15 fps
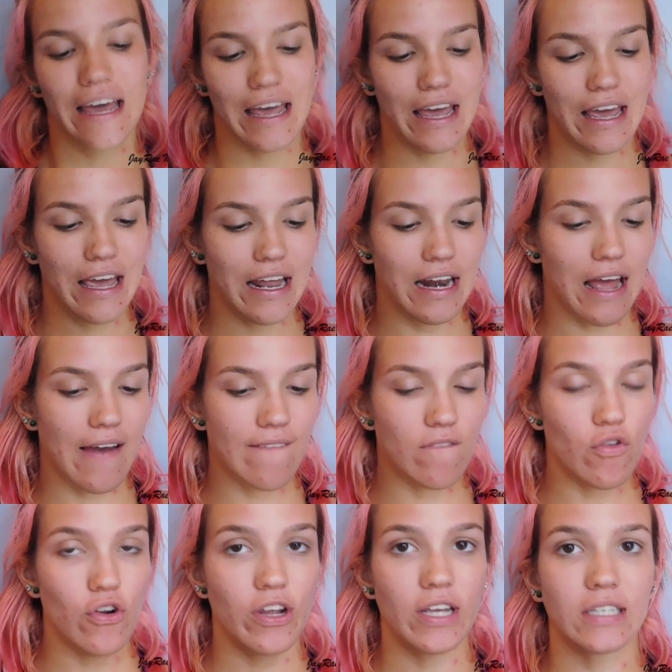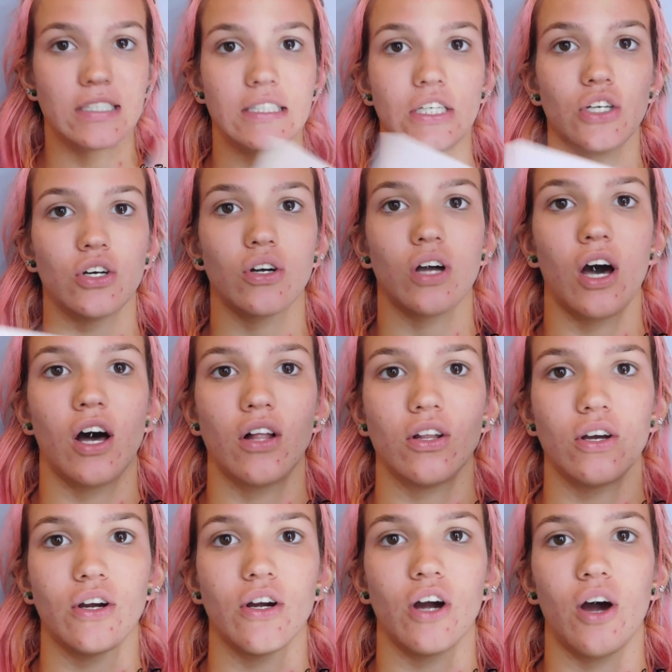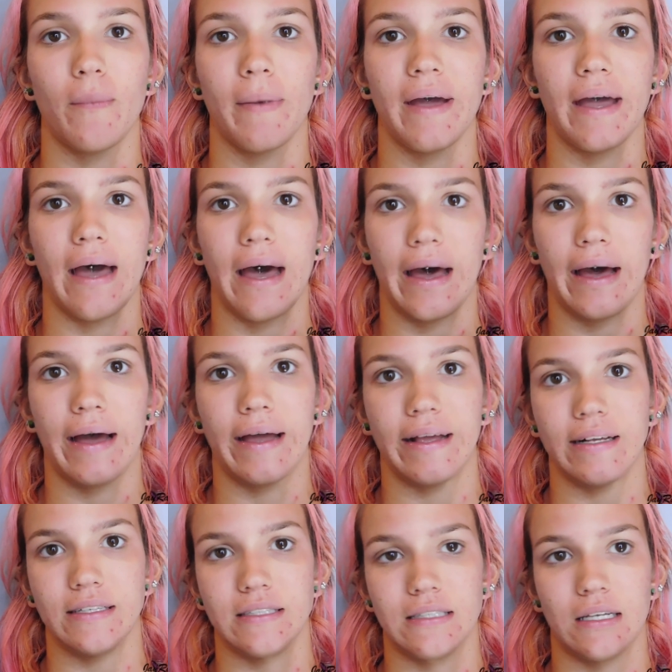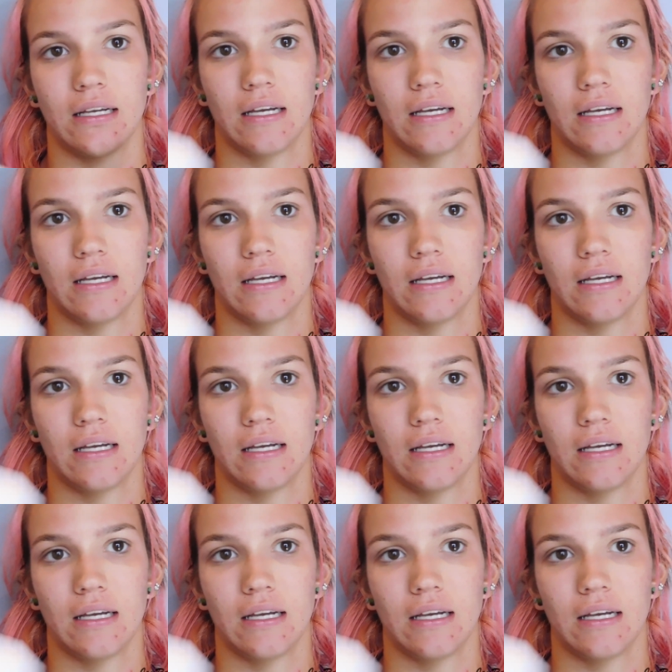and every single color on my eyes